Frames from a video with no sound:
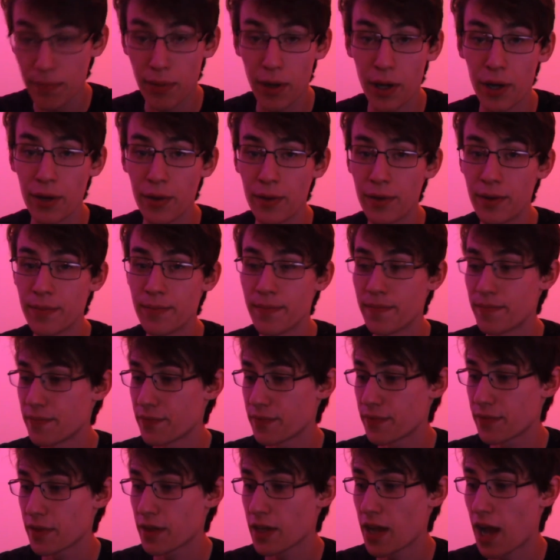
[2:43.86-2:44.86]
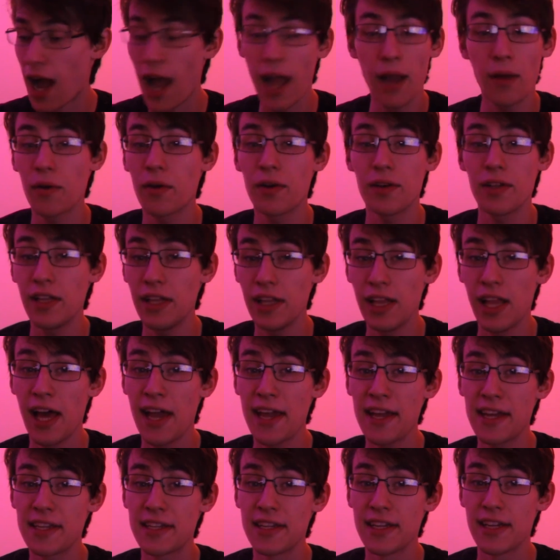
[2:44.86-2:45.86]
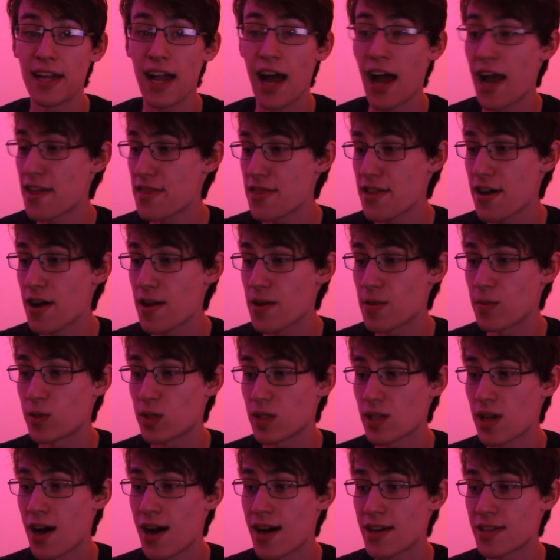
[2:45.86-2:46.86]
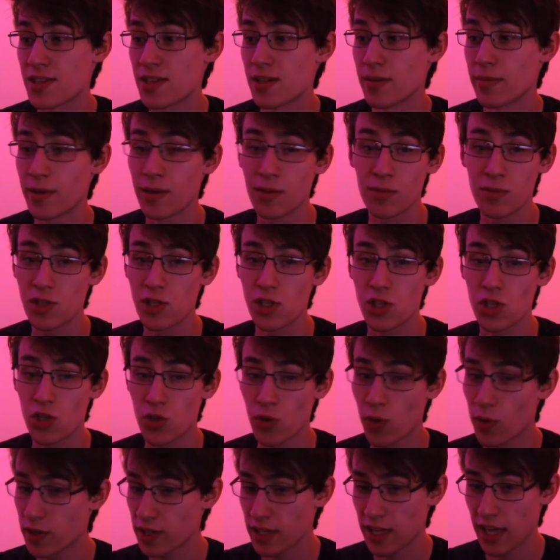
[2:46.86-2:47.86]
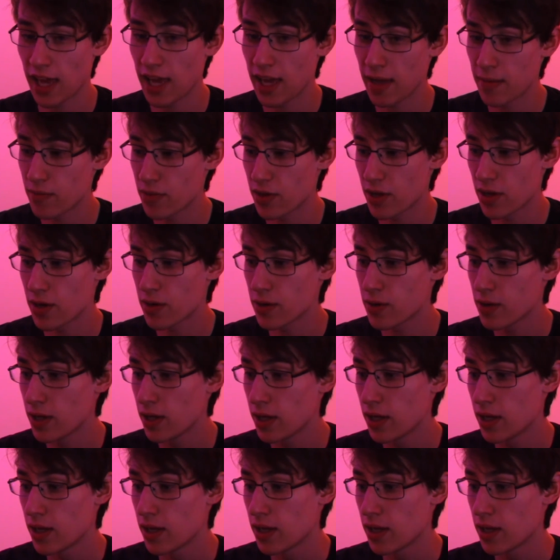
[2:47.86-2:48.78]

Bone. I really liked it. I thought it was awesome. It was a short game, though.